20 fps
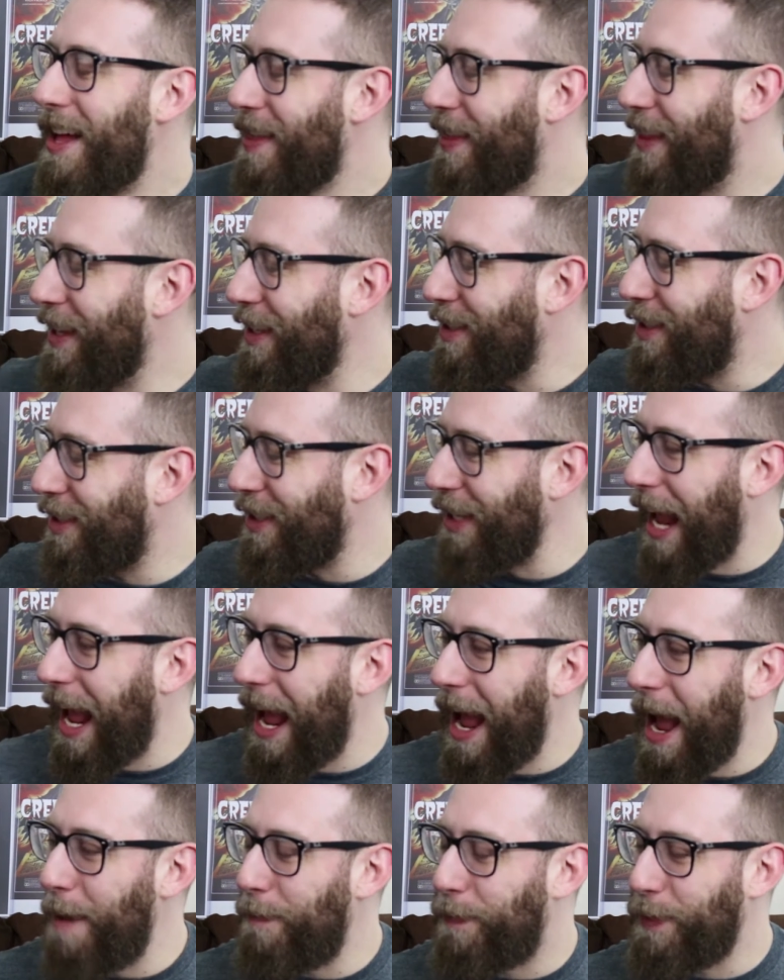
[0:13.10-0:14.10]
This
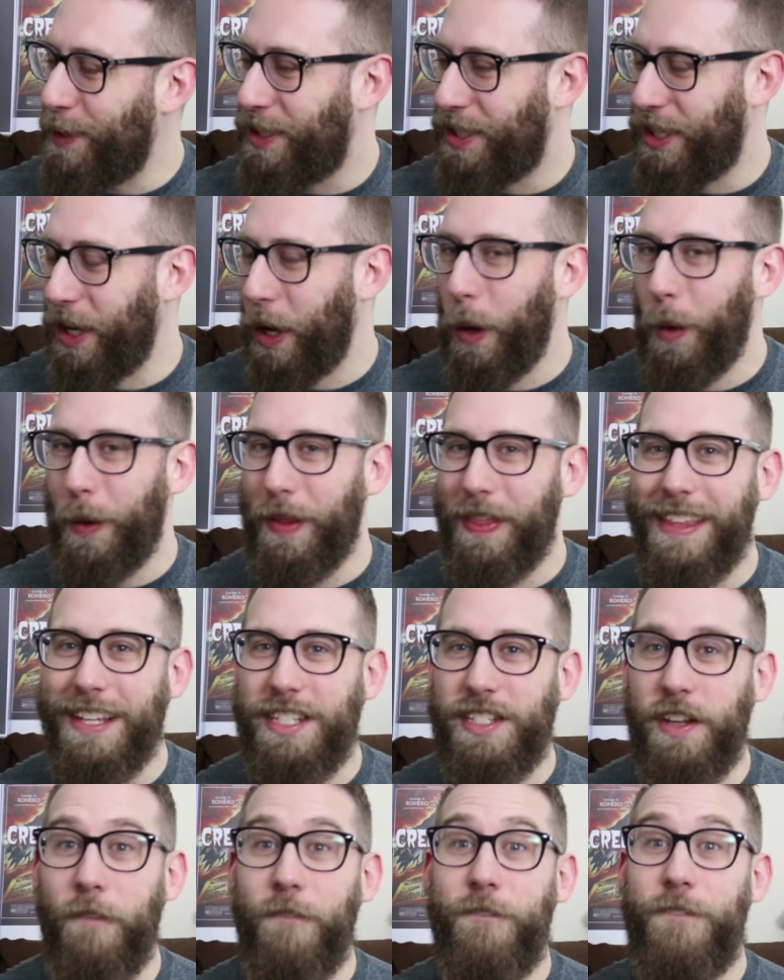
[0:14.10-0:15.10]

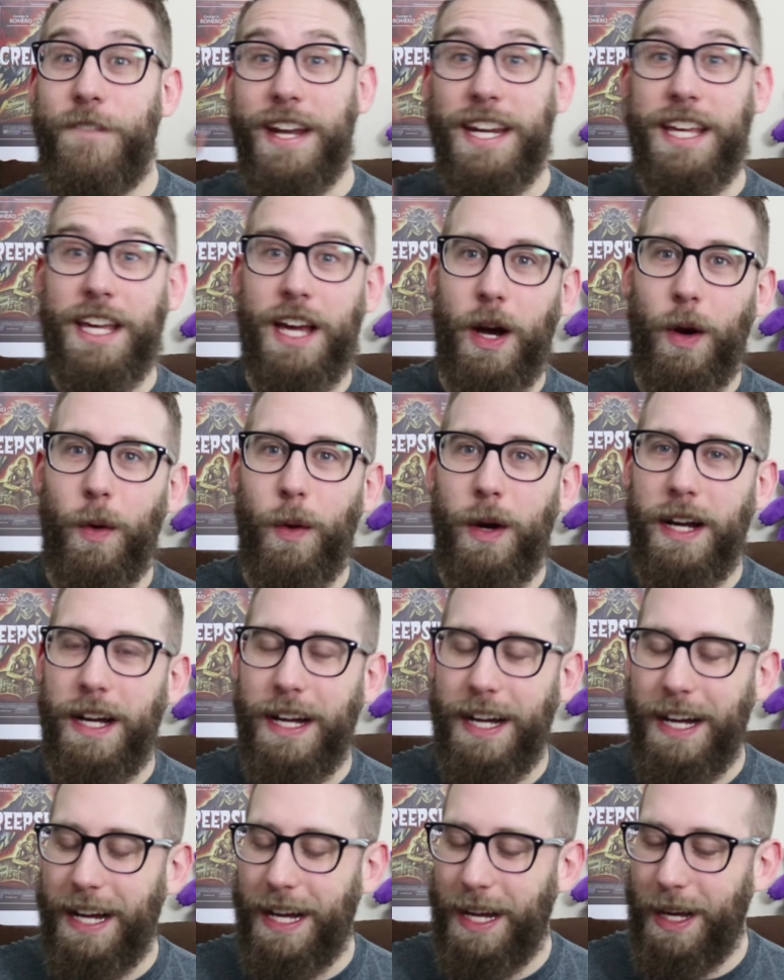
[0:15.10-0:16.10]
video,
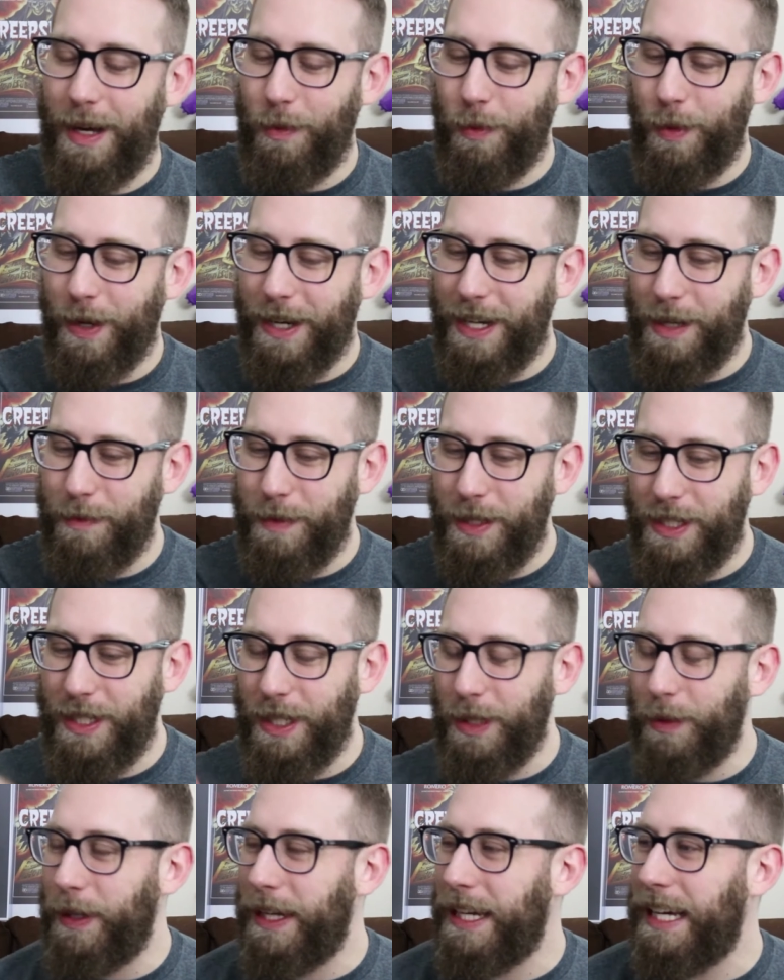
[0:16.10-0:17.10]
we're going to be
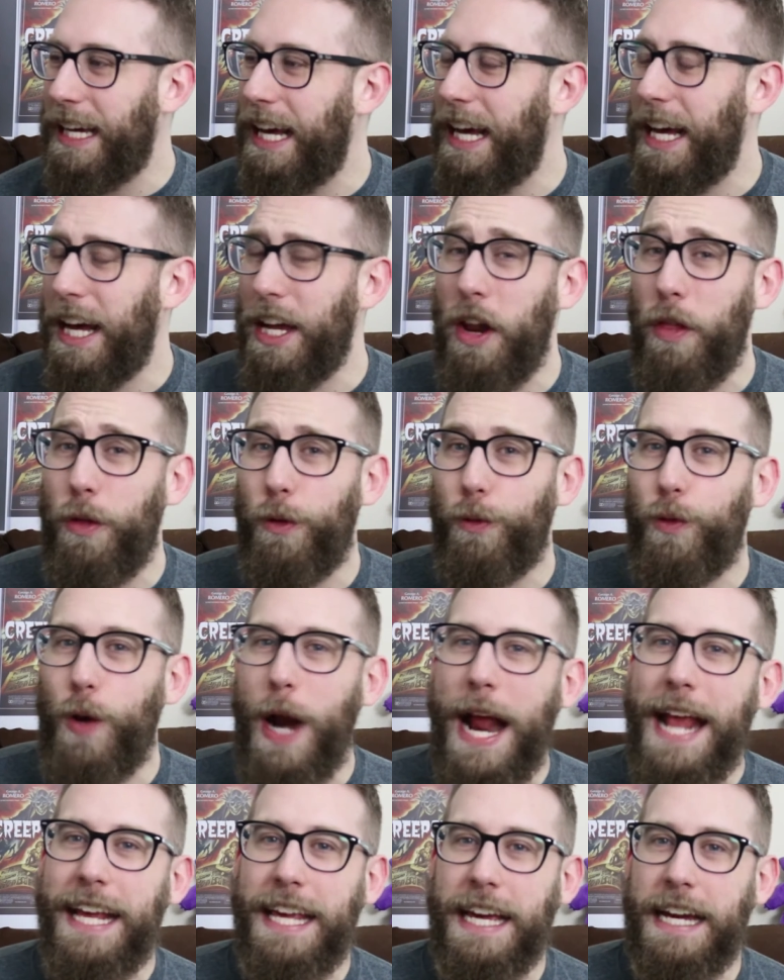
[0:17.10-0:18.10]
doing another
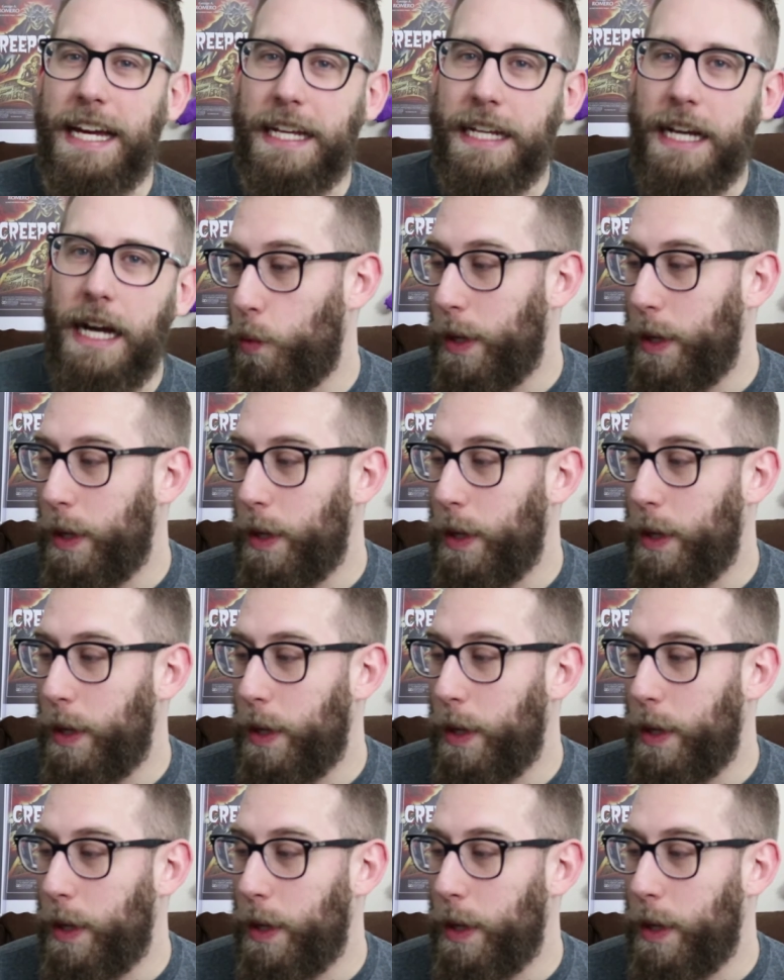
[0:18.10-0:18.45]
ranking.